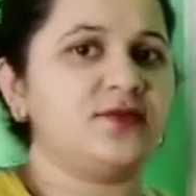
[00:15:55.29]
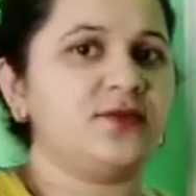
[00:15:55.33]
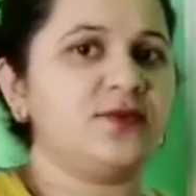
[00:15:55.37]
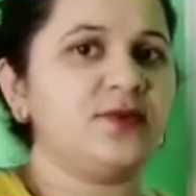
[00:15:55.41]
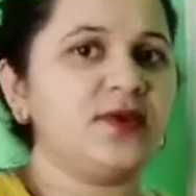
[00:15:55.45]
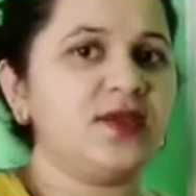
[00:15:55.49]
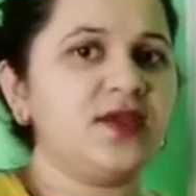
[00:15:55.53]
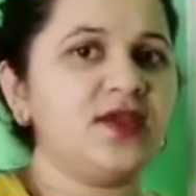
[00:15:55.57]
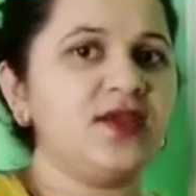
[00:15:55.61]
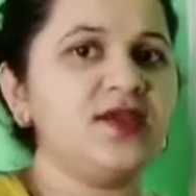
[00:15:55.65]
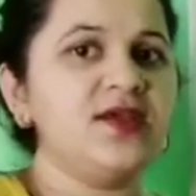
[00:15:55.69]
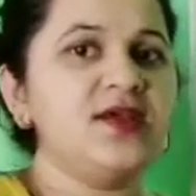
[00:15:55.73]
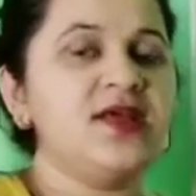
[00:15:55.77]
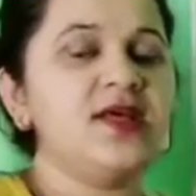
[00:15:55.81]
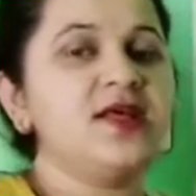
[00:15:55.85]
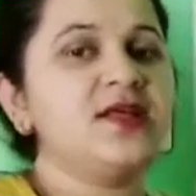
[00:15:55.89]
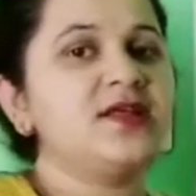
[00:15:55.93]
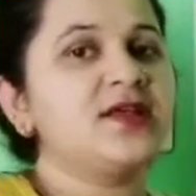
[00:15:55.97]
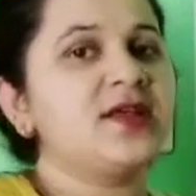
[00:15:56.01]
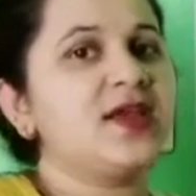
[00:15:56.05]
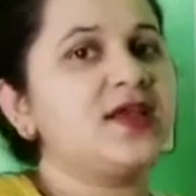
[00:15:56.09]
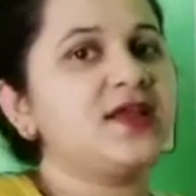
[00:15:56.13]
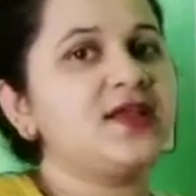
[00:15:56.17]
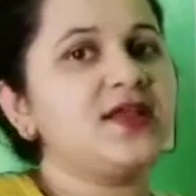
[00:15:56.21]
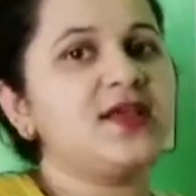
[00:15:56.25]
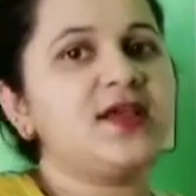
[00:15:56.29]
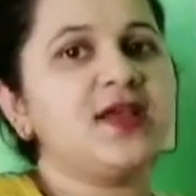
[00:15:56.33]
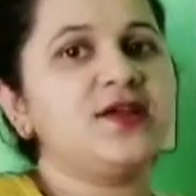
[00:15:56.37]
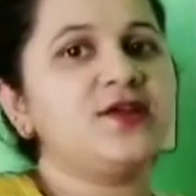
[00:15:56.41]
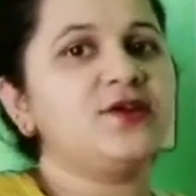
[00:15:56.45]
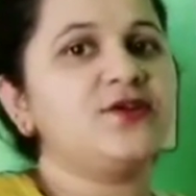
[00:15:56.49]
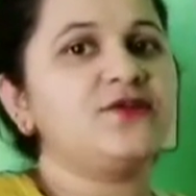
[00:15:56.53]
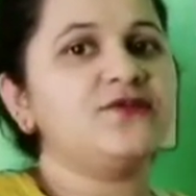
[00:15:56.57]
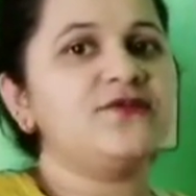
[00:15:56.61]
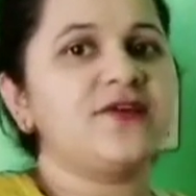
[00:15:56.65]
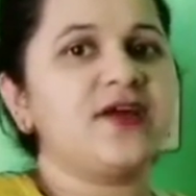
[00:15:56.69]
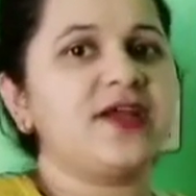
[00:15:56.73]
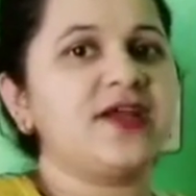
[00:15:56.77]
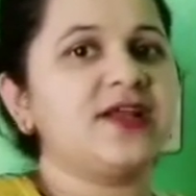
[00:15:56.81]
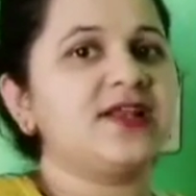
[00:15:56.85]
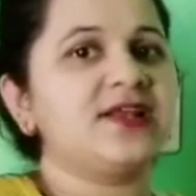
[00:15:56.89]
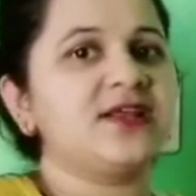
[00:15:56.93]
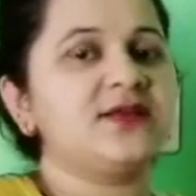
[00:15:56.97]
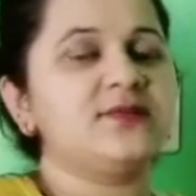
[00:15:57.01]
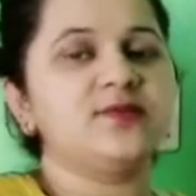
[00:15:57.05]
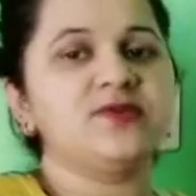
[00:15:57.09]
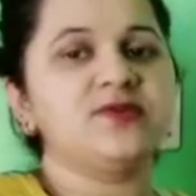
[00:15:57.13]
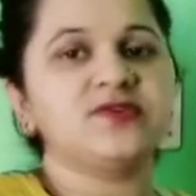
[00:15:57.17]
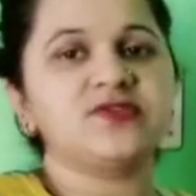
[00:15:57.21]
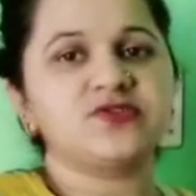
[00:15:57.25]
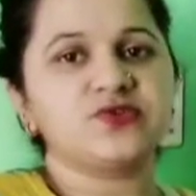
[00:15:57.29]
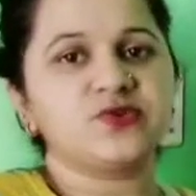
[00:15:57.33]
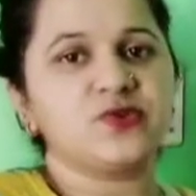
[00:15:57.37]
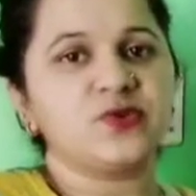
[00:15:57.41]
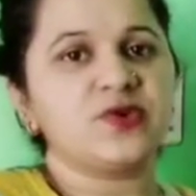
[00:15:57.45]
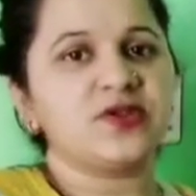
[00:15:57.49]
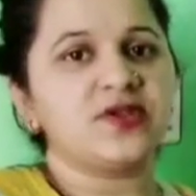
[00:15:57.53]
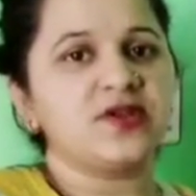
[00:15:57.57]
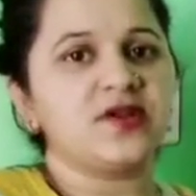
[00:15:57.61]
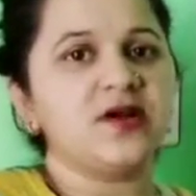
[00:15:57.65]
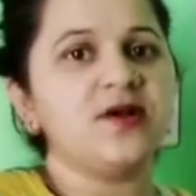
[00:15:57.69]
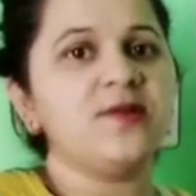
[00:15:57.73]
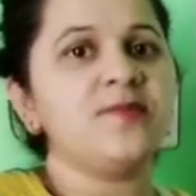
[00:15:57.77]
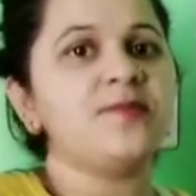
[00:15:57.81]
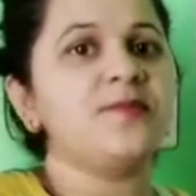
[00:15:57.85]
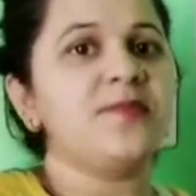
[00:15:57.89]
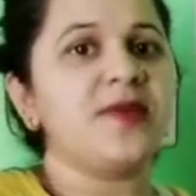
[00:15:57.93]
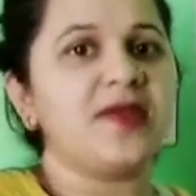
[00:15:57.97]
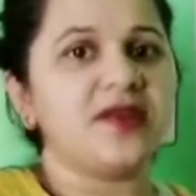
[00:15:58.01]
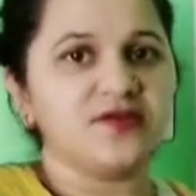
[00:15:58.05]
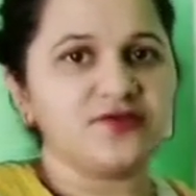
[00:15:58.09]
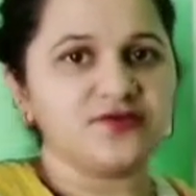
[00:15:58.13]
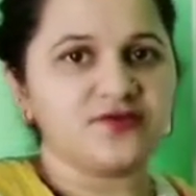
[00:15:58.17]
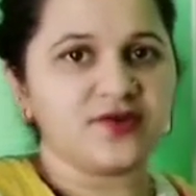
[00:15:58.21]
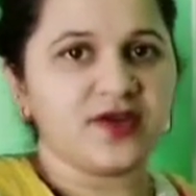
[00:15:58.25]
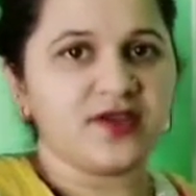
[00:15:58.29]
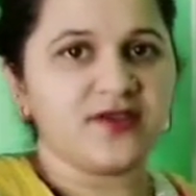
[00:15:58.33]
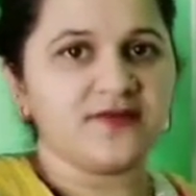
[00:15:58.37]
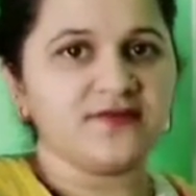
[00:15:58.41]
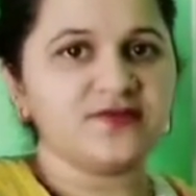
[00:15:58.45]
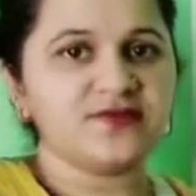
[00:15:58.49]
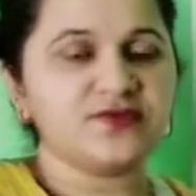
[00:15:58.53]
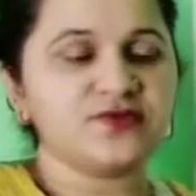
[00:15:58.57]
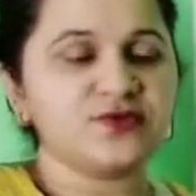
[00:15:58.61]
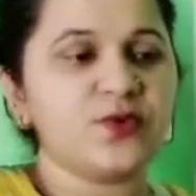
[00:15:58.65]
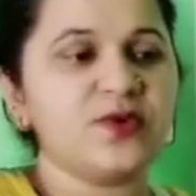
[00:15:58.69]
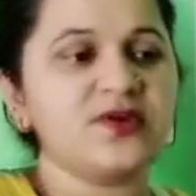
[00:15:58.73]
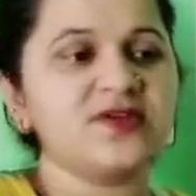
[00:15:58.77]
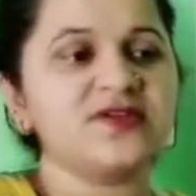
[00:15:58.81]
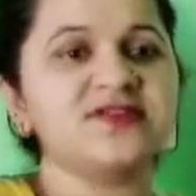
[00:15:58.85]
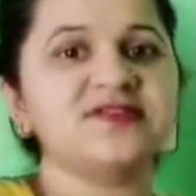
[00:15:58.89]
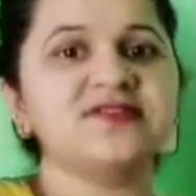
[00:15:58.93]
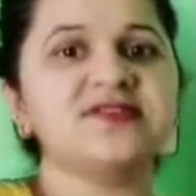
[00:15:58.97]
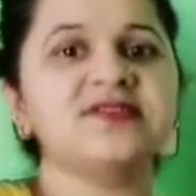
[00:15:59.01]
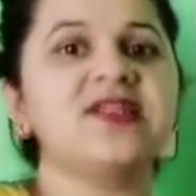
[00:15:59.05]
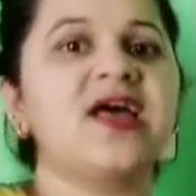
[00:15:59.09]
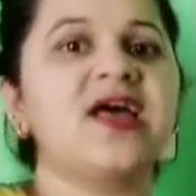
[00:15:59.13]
Okay, any kind of file can be stored in a pen drive. So it is an